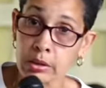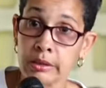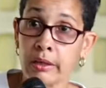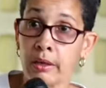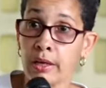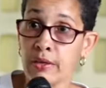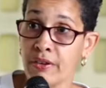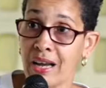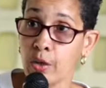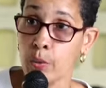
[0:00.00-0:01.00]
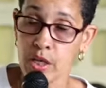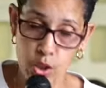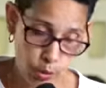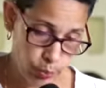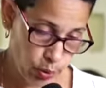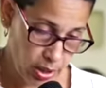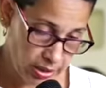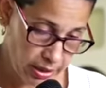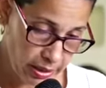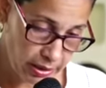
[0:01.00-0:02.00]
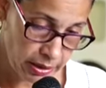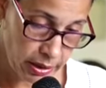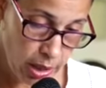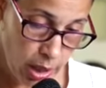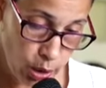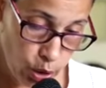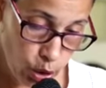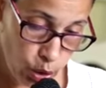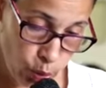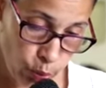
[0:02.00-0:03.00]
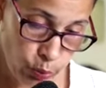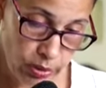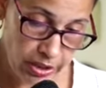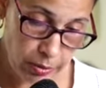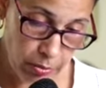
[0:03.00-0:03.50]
the evaluation process, the new St.